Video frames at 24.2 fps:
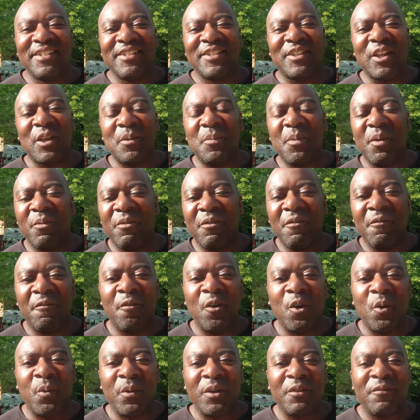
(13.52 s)
So moving
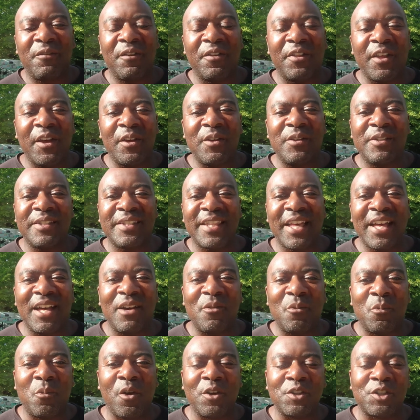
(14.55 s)
forward, for those that
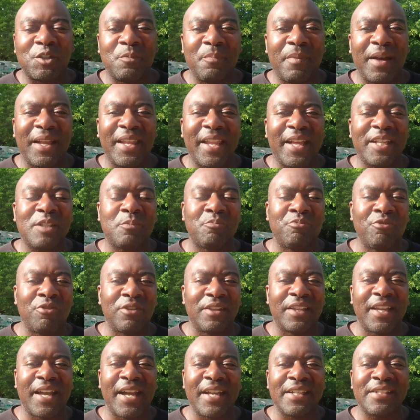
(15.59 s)
watched my last
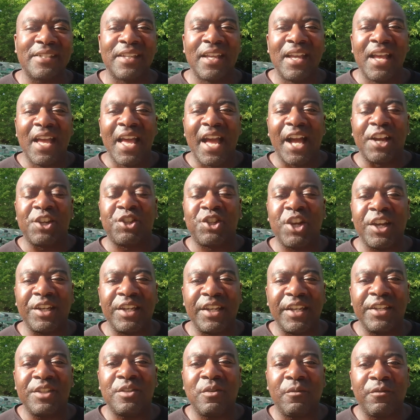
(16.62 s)
broadcast, I shared
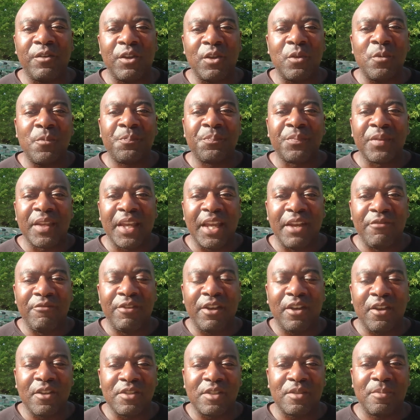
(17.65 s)
an interview in
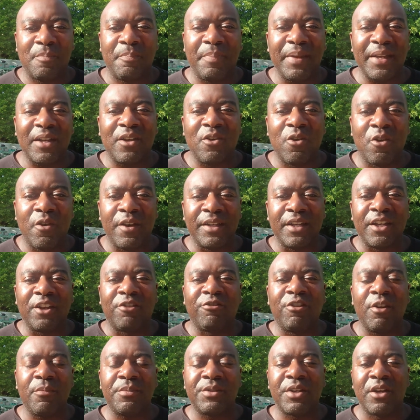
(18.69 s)
regards to Bitcoin,
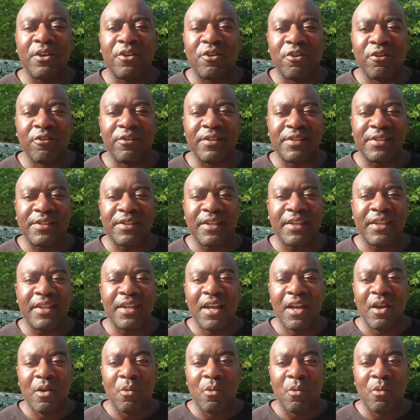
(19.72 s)
cryptocurrency,